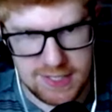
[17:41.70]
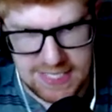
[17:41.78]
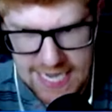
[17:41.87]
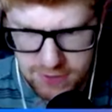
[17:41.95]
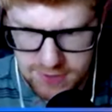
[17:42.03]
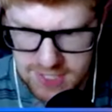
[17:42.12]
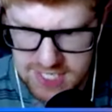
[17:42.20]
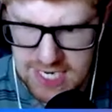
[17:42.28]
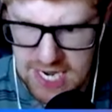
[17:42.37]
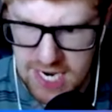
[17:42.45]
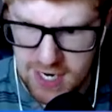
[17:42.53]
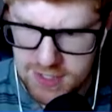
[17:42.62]

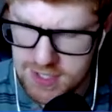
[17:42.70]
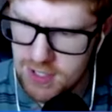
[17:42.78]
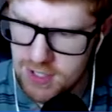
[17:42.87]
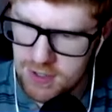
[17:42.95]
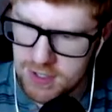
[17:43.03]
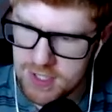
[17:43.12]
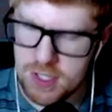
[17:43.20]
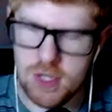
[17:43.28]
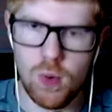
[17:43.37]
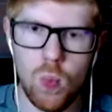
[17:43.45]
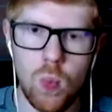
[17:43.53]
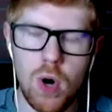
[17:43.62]
downstairs there's
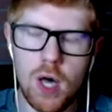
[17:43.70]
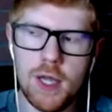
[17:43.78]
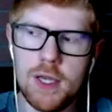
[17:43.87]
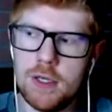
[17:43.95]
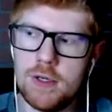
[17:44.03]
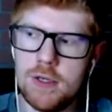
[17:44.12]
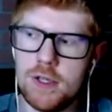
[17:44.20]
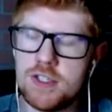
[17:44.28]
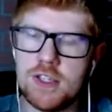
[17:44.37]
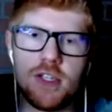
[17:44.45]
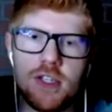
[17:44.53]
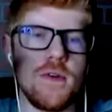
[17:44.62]
the one there's
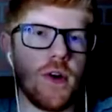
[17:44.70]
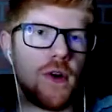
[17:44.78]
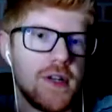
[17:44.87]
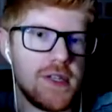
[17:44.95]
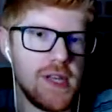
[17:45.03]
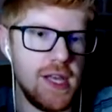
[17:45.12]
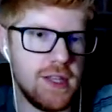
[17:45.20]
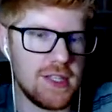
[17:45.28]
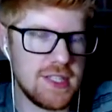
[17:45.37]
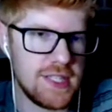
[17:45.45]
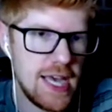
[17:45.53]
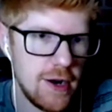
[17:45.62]
the two doors in the
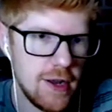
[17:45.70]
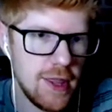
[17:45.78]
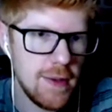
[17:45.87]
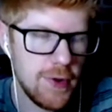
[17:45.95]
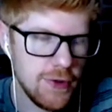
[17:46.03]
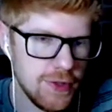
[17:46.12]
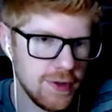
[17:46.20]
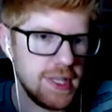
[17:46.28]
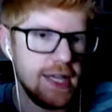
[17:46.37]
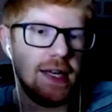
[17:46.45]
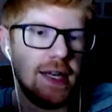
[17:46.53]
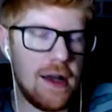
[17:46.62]
center that both
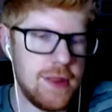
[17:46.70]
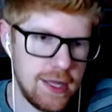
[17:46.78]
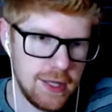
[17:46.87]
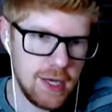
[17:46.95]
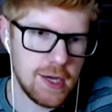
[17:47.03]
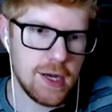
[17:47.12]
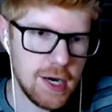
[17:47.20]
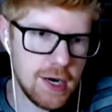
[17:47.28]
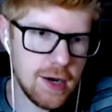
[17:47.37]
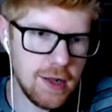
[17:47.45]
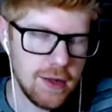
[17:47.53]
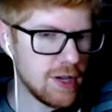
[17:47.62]
lead down that long
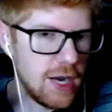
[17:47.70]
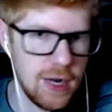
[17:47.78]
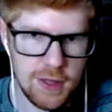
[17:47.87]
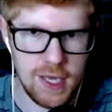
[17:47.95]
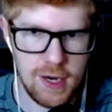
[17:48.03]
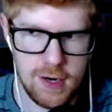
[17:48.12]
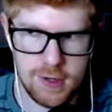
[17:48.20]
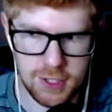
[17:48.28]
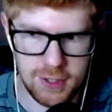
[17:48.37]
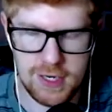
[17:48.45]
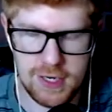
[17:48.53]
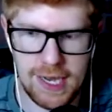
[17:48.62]
hall gone there
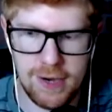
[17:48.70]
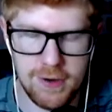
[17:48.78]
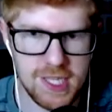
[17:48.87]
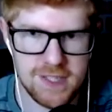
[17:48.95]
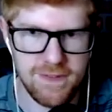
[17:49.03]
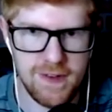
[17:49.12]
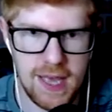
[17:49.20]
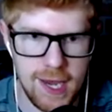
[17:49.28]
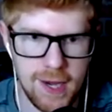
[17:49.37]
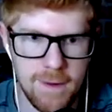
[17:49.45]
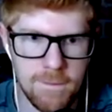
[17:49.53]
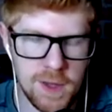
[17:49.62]
cleared it out it's
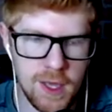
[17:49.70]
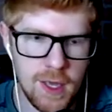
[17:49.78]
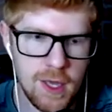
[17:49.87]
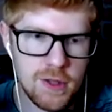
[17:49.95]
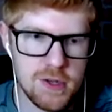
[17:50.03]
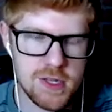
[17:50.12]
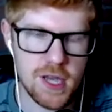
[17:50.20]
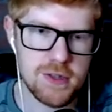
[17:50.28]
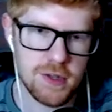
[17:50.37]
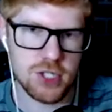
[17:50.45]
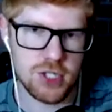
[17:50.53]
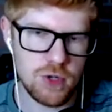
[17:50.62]
fine there's also
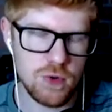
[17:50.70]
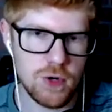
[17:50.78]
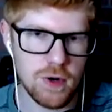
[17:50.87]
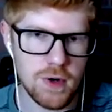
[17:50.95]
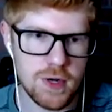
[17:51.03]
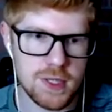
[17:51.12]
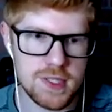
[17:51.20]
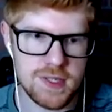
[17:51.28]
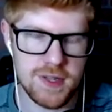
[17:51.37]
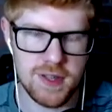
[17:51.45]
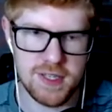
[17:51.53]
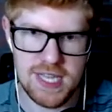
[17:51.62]
the two doors
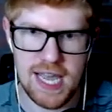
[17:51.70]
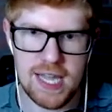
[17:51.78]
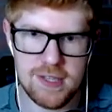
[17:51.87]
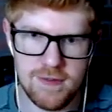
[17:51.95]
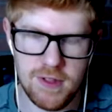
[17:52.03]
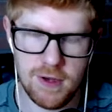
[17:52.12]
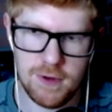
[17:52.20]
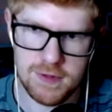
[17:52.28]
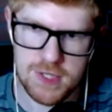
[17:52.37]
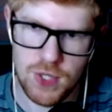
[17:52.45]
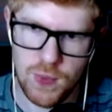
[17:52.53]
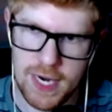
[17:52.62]
to the sides of
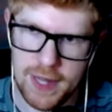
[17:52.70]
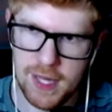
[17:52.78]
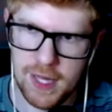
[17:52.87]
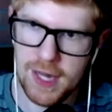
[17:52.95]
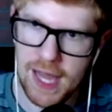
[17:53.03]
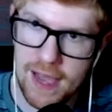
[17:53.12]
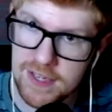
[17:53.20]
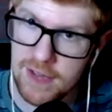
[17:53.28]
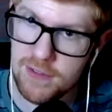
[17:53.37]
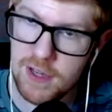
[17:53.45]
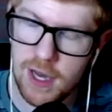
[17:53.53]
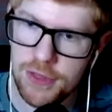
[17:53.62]
those the one on the left
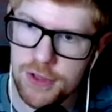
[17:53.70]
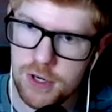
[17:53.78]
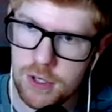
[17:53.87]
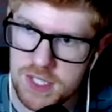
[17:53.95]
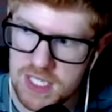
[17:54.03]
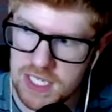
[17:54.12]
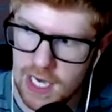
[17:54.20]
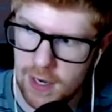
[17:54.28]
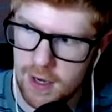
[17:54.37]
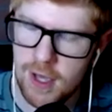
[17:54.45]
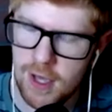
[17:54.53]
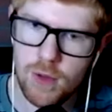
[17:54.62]
i've gone through it's
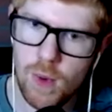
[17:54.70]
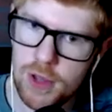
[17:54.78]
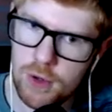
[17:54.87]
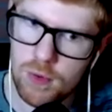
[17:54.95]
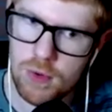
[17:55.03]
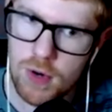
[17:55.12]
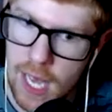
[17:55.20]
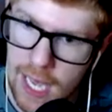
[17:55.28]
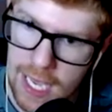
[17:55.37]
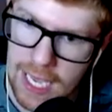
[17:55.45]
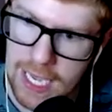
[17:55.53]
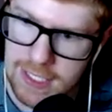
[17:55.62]
done the one on the
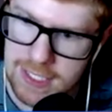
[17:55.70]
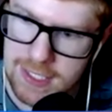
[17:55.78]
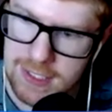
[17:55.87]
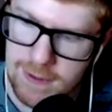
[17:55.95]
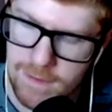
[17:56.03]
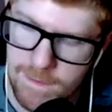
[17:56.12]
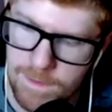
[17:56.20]
right